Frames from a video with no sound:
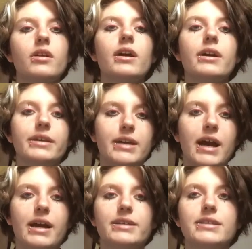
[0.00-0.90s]
Yeah,
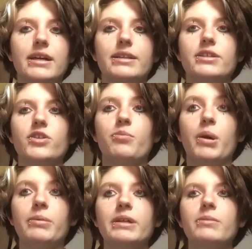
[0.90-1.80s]
exactly. So you're
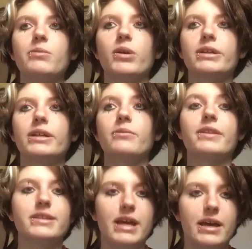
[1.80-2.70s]
probably going to be working
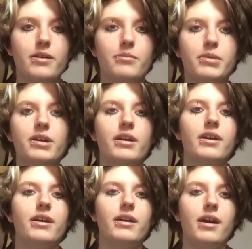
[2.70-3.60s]
with Tim.
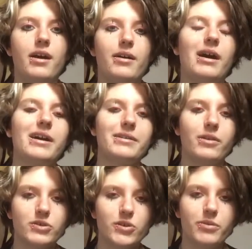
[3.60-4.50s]
I
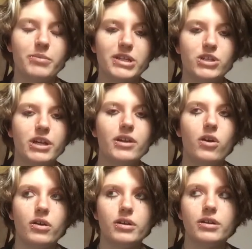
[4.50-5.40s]
also am majoring in
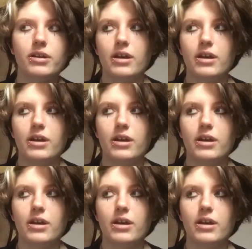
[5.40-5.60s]
art.